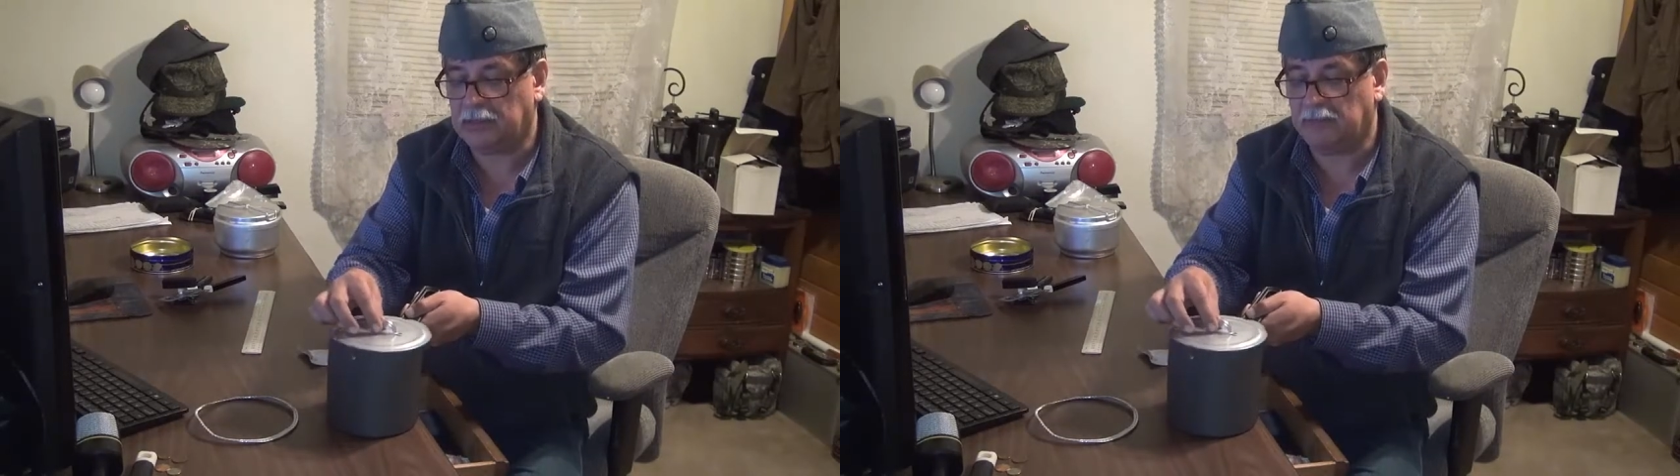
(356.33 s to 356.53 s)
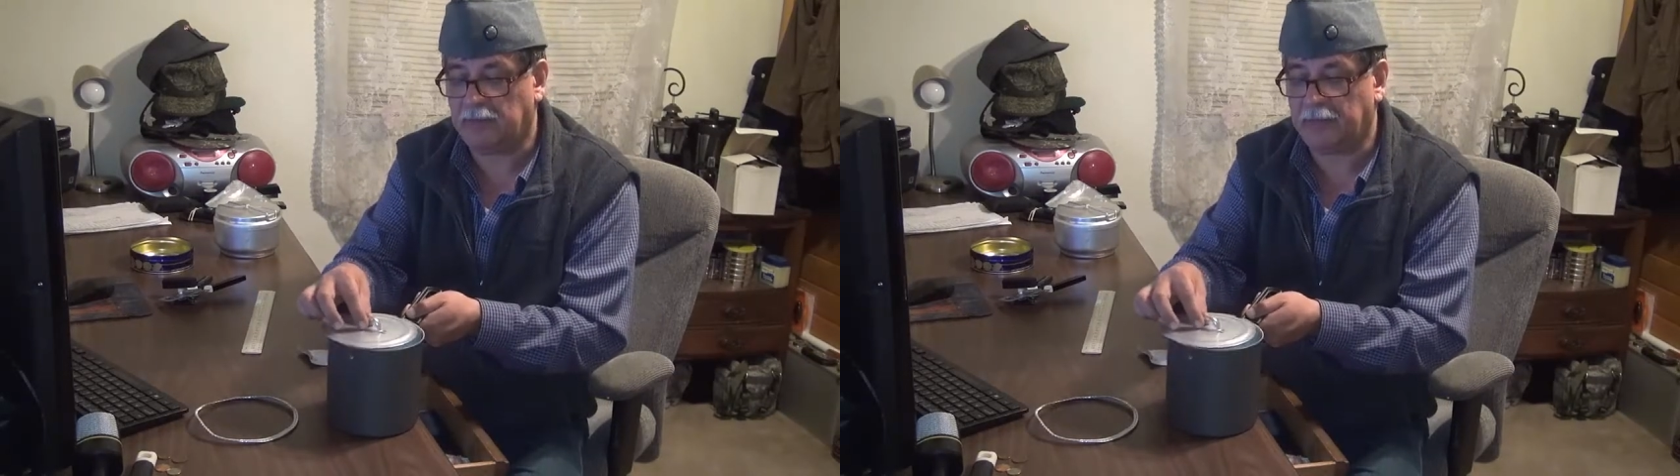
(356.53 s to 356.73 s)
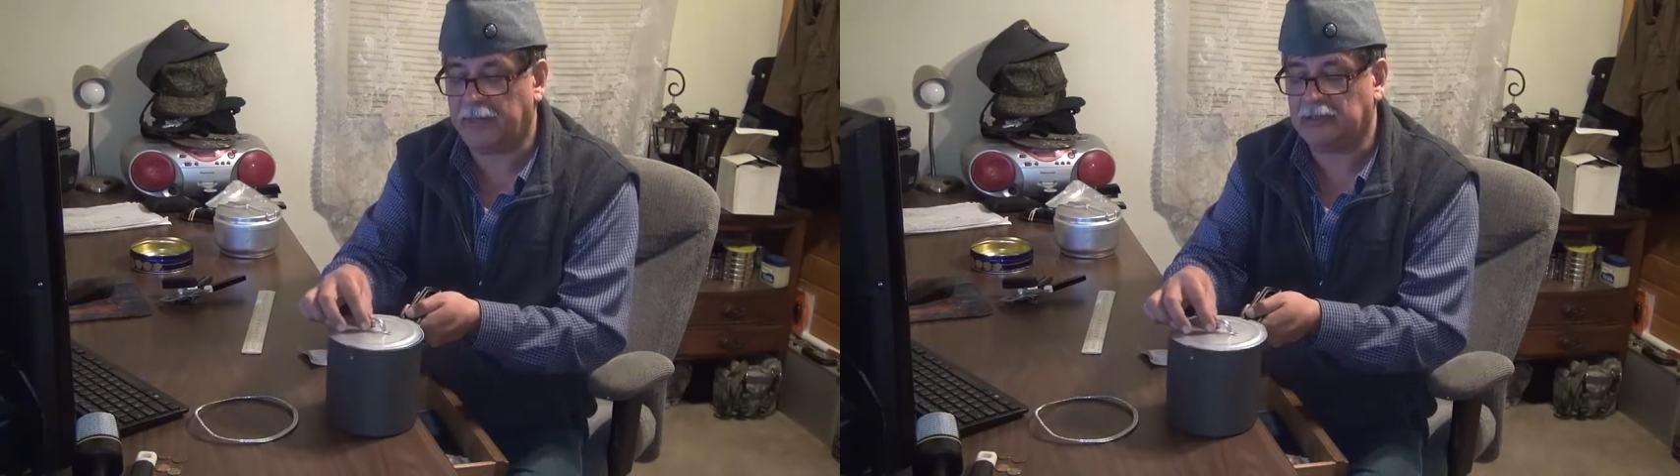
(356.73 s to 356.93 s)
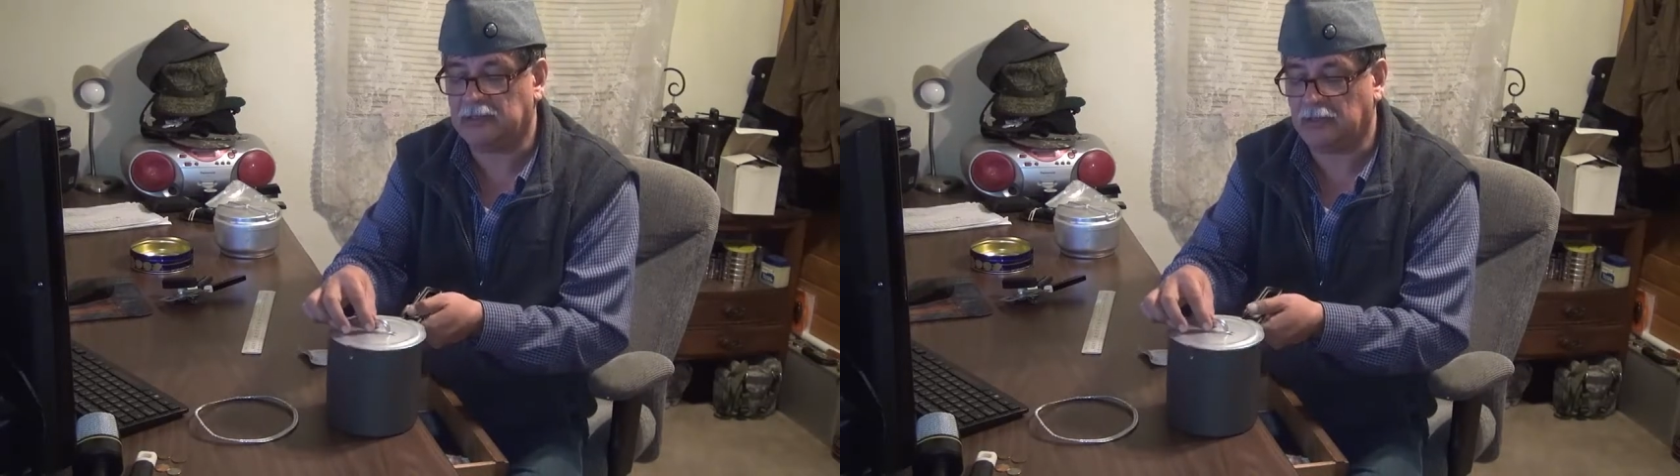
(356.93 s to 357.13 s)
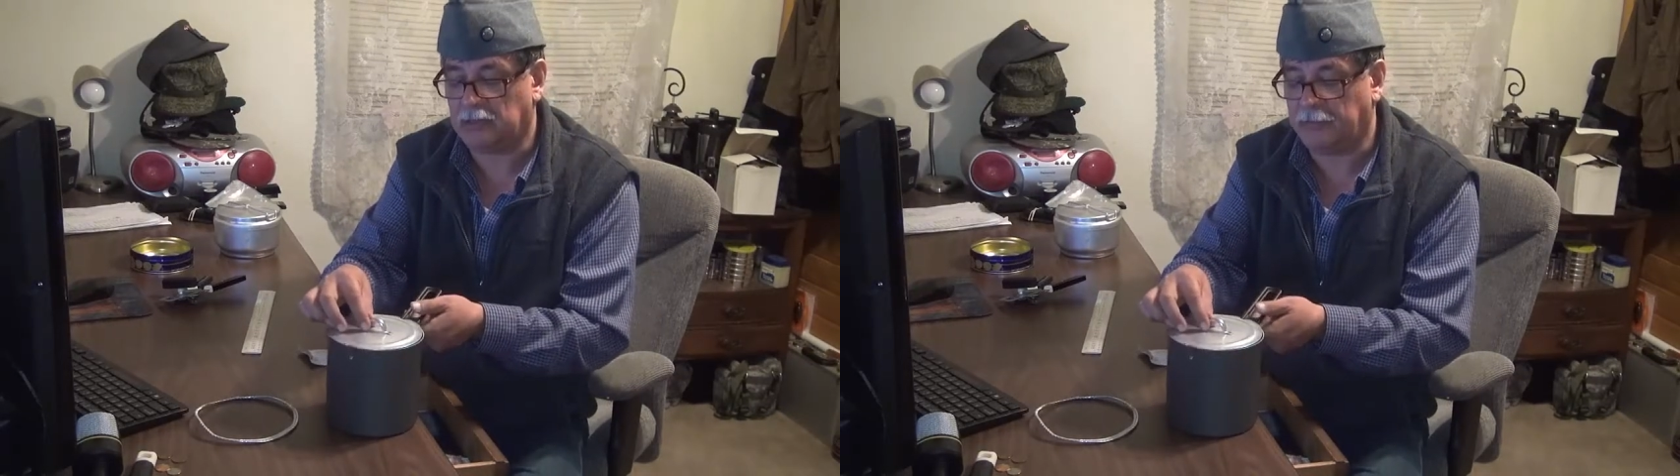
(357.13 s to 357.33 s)
it
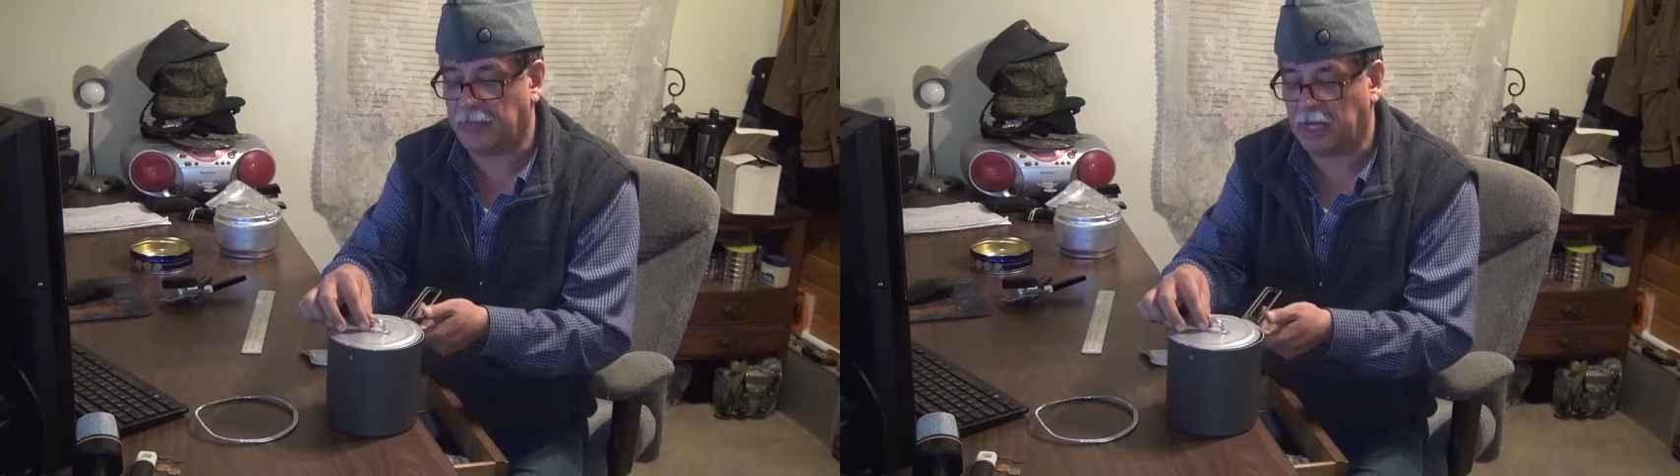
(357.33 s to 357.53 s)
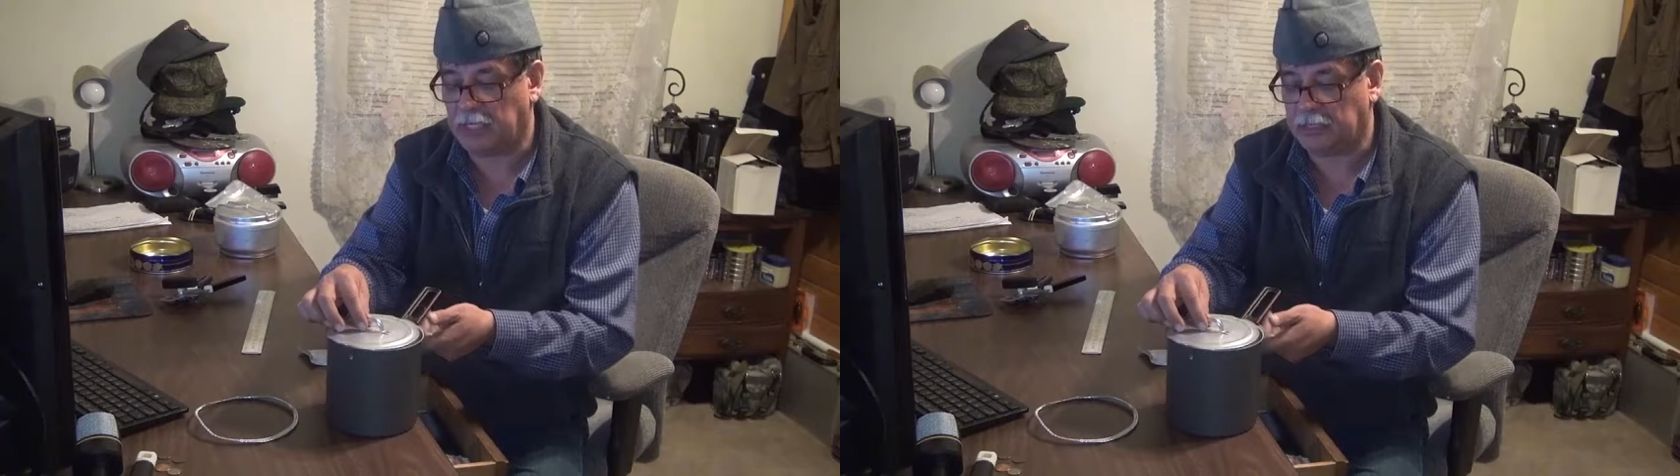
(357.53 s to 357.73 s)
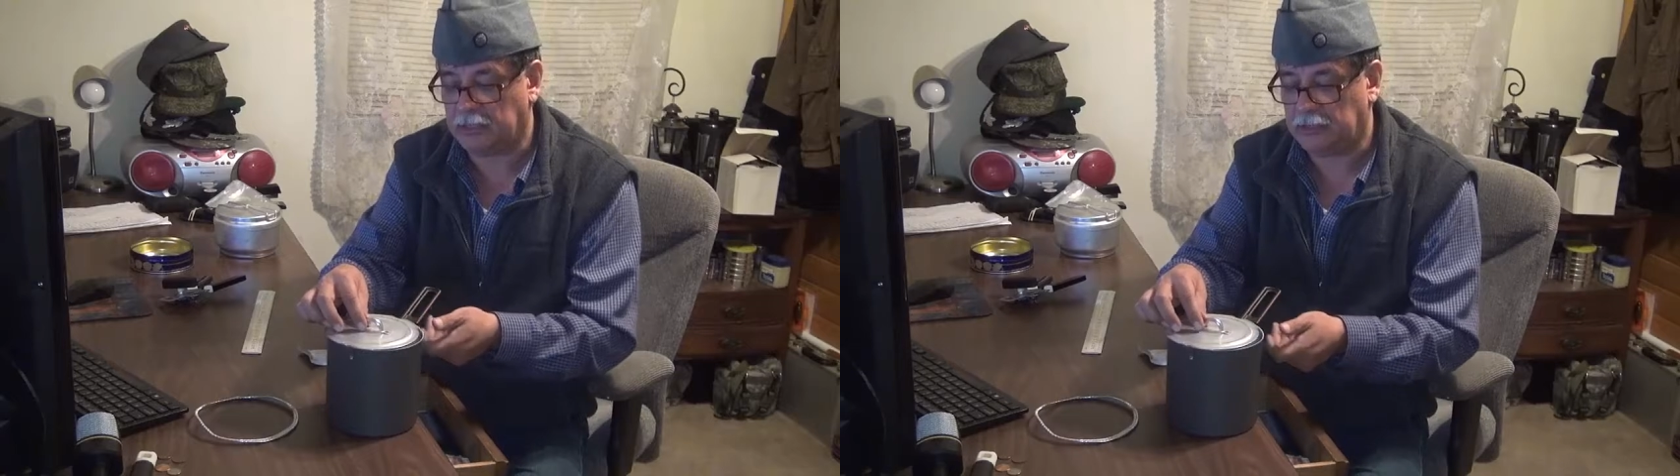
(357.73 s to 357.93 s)
remains on the pot.